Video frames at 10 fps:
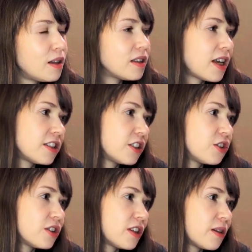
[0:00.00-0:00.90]

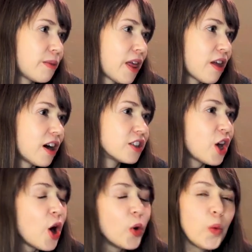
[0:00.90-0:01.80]

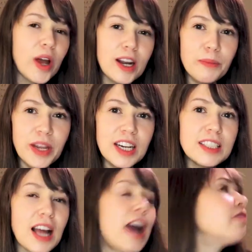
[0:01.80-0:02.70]
What I mean
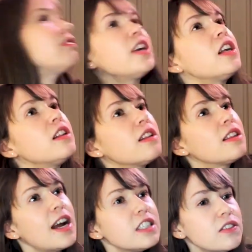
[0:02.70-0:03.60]
is I feel
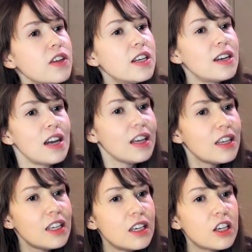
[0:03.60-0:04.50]
less of a
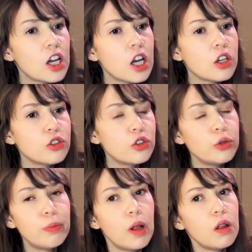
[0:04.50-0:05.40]
need
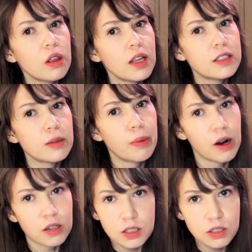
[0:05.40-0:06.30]
to pull things
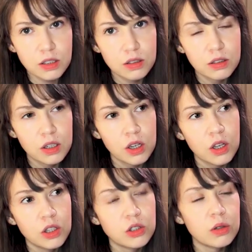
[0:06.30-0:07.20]
apart.
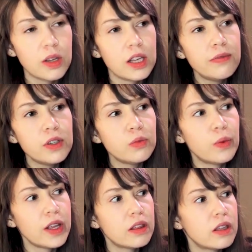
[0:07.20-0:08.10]
So even
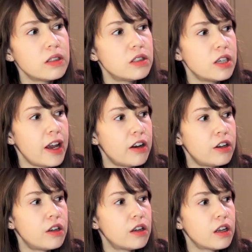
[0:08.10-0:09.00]
with this
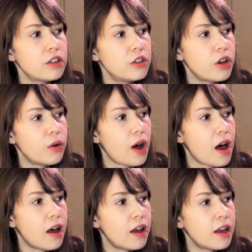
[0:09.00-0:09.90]
channel, you know,
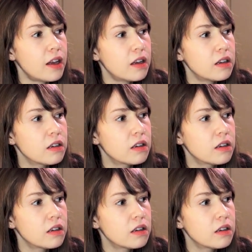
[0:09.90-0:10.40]
I